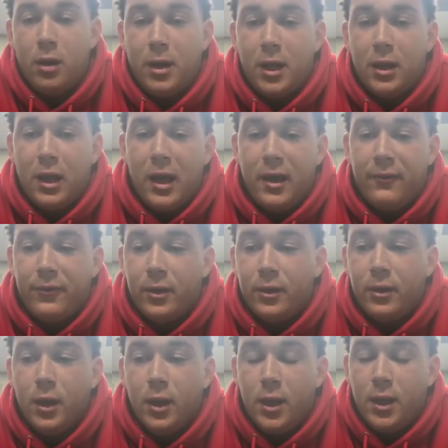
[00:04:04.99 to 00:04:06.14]
all my life and,
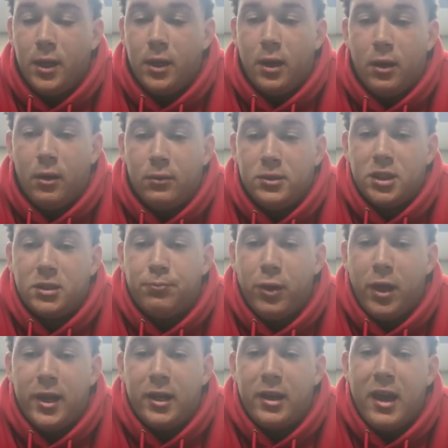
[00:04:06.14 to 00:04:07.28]
you know, just
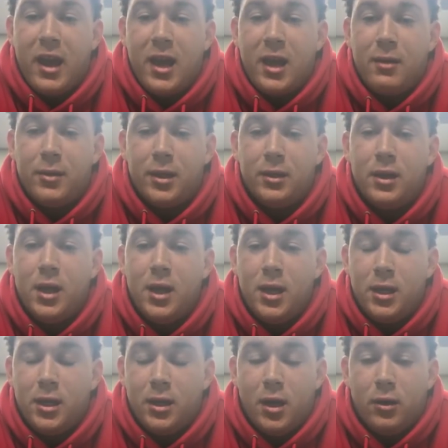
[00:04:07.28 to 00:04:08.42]
playing the game and,
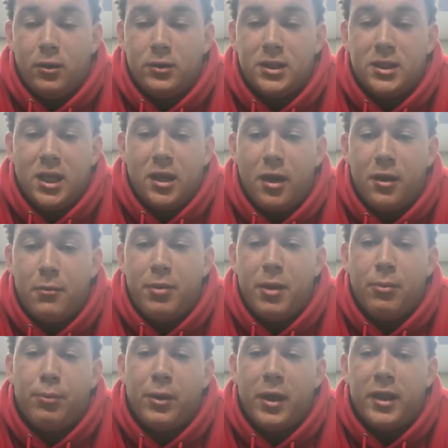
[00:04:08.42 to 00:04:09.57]
you know, seeing other
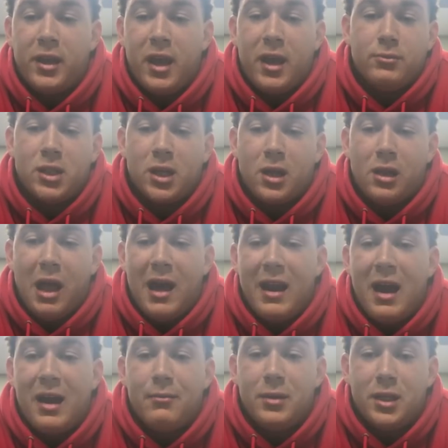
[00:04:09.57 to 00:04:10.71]
people play the game took a lot
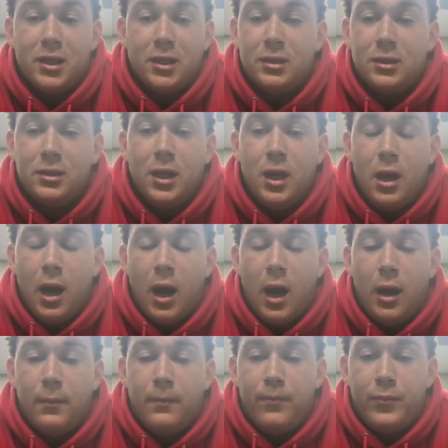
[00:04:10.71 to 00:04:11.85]
out of me. And,
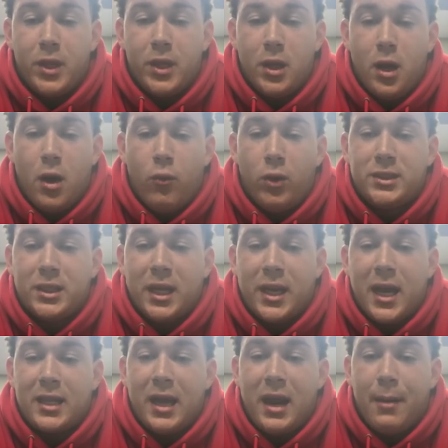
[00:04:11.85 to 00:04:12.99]
um, you know, once I
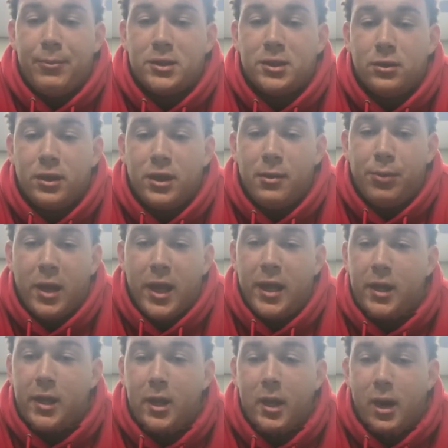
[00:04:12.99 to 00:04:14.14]
got that opportunity to
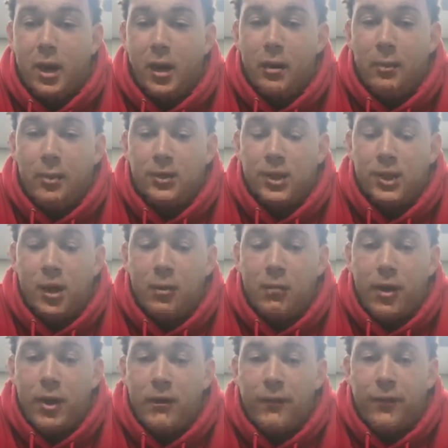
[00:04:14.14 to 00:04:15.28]
play, um, it was a
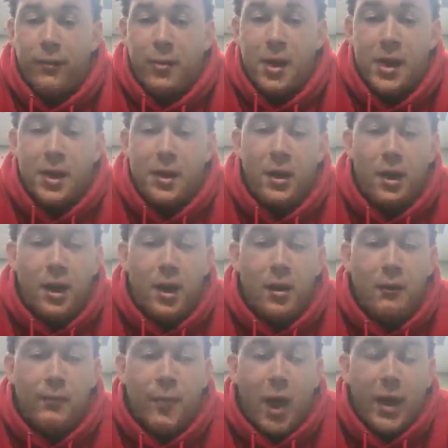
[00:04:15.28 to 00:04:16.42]
no-brainer for me.
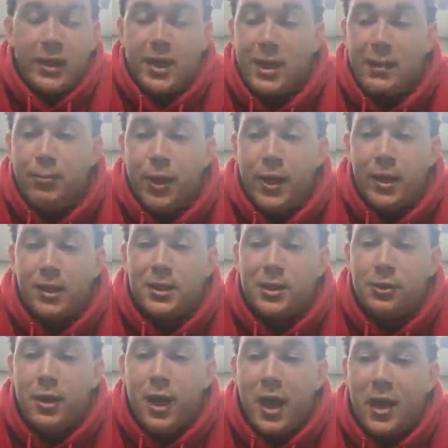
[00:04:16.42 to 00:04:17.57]
Um, I did play in the
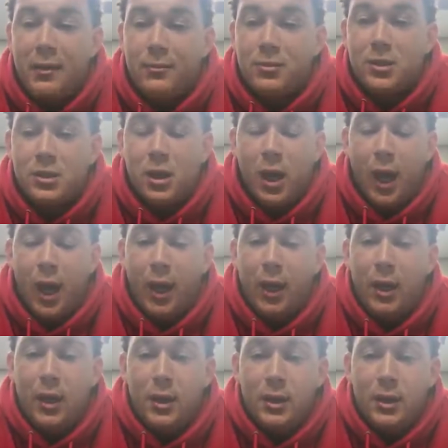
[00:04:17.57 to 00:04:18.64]
two games. Uh,